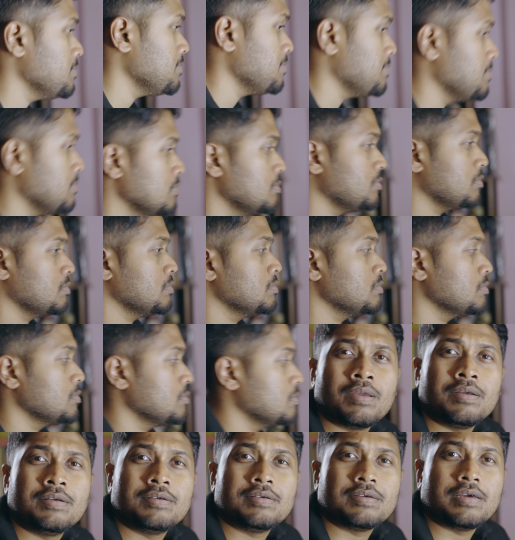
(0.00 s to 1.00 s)

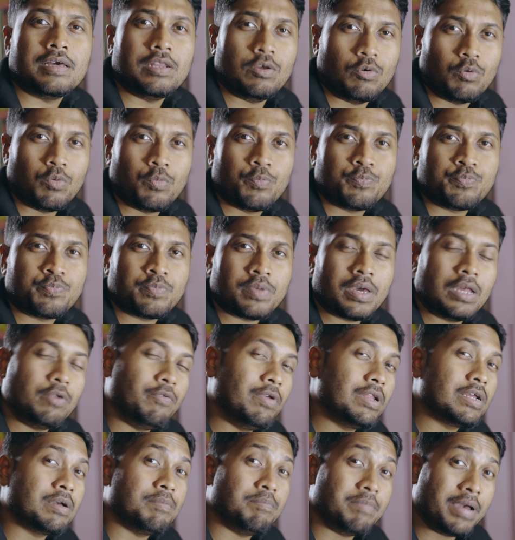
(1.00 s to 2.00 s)
Hello and
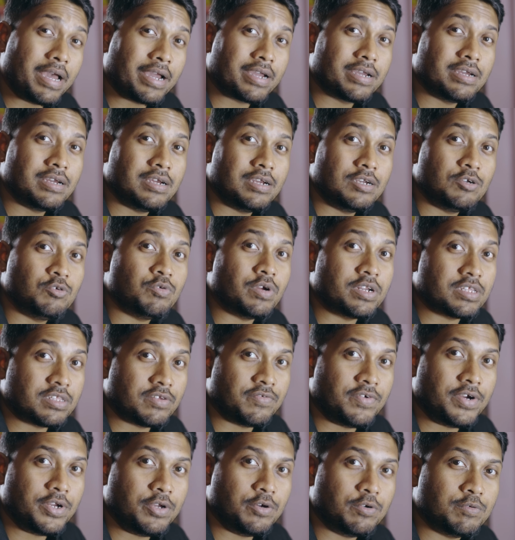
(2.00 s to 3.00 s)
welcome back to another
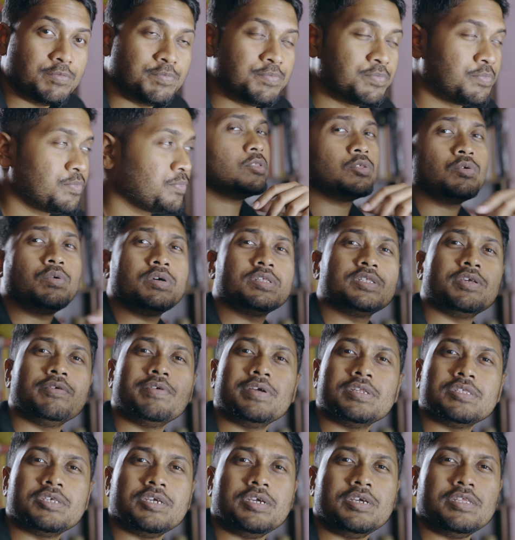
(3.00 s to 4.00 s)
video. So as you
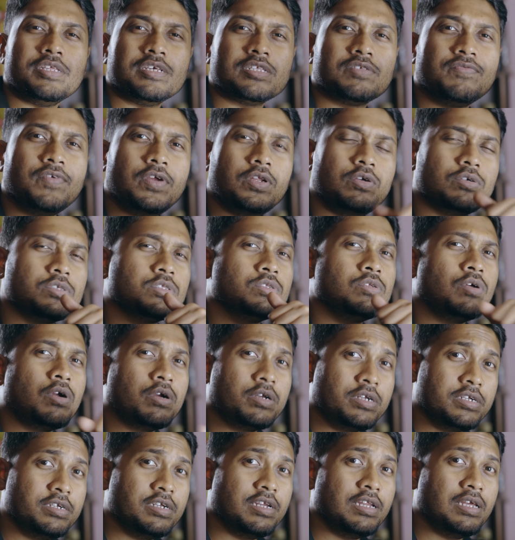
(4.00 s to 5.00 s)
can see, this video is
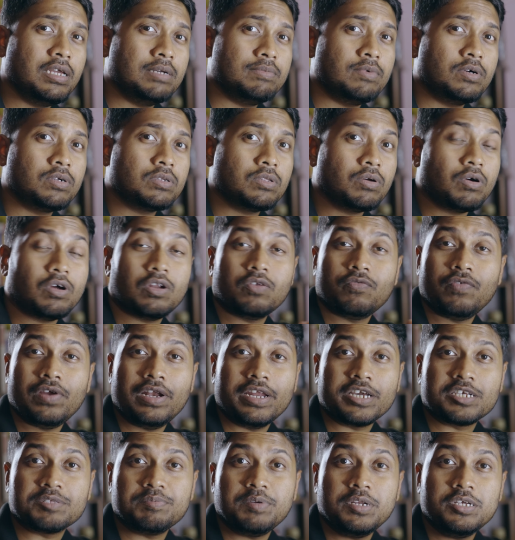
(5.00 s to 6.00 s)
not really about the
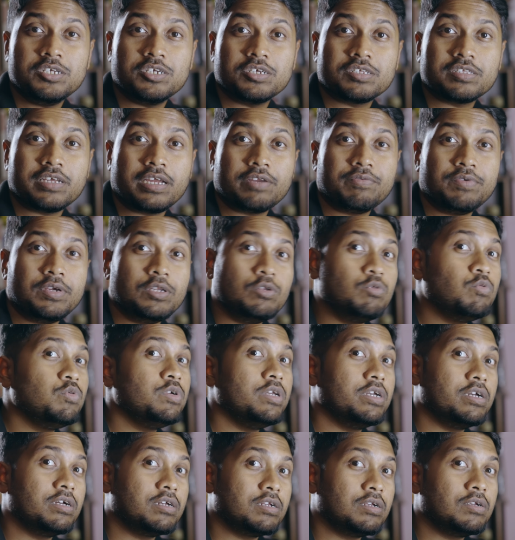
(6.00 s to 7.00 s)
on-field expeditions that we do
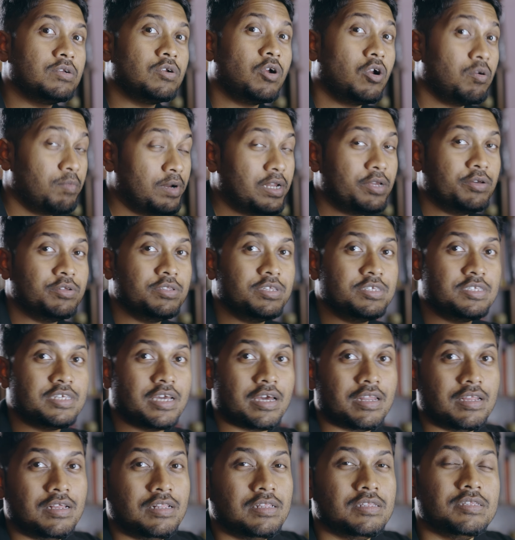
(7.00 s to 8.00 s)
here normally on this
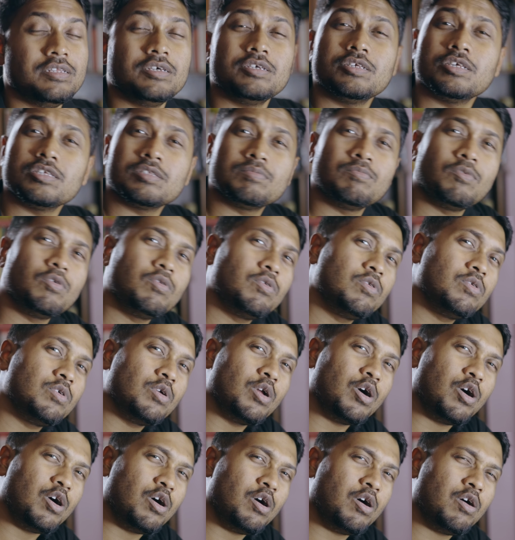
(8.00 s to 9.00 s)
channel. This is more
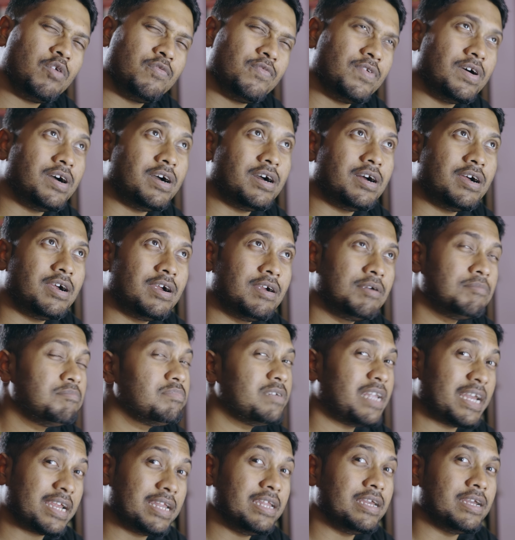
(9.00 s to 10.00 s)
of
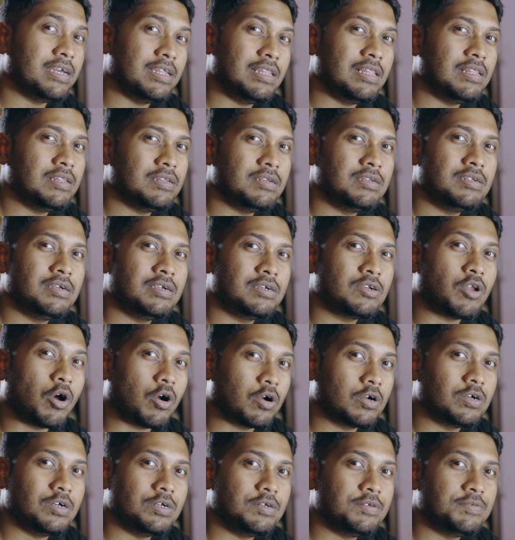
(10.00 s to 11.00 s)
technical talk.